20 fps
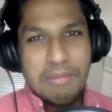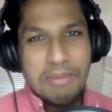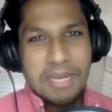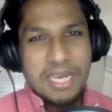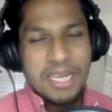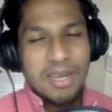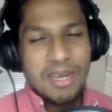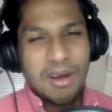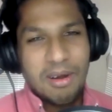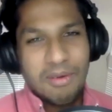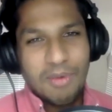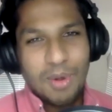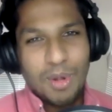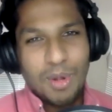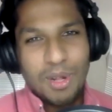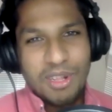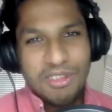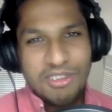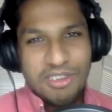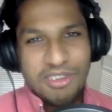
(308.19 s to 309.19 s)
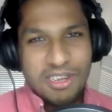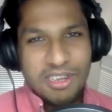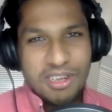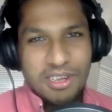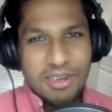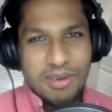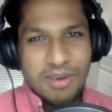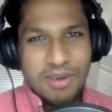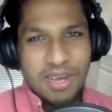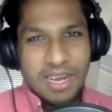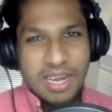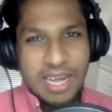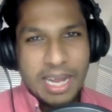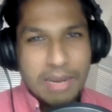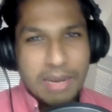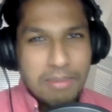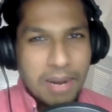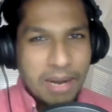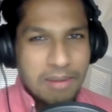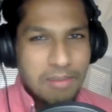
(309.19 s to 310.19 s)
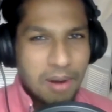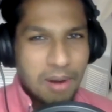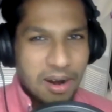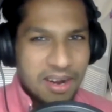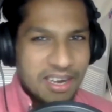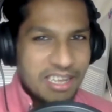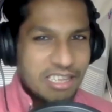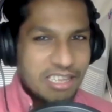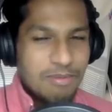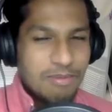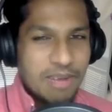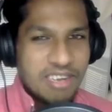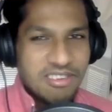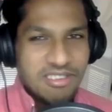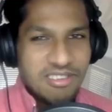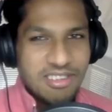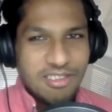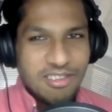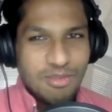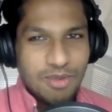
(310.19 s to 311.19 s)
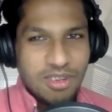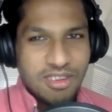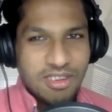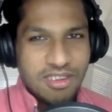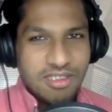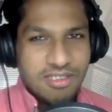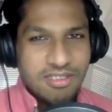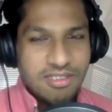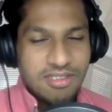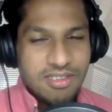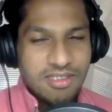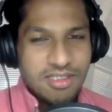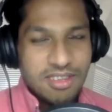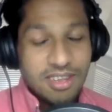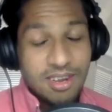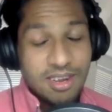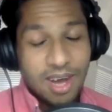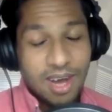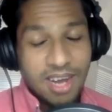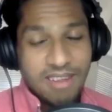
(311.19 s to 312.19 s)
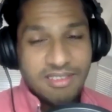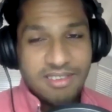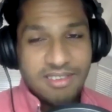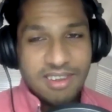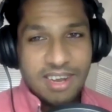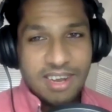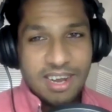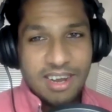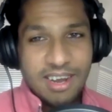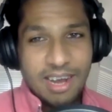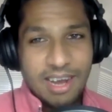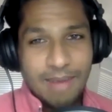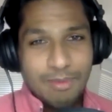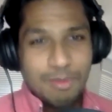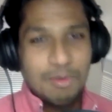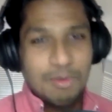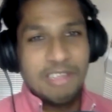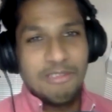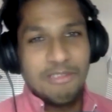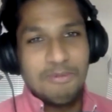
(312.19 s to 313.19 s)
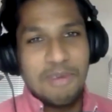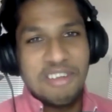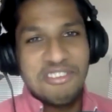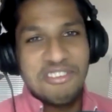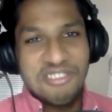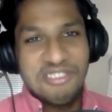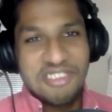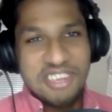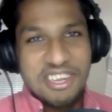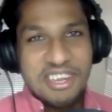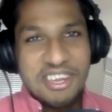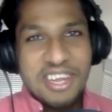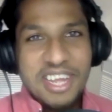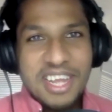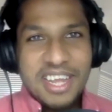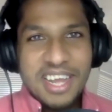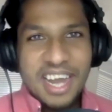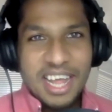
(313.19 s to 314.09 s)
a, BDR role to an inbound marketing specialist, which is you know honestly a, a, HubSpot specialty.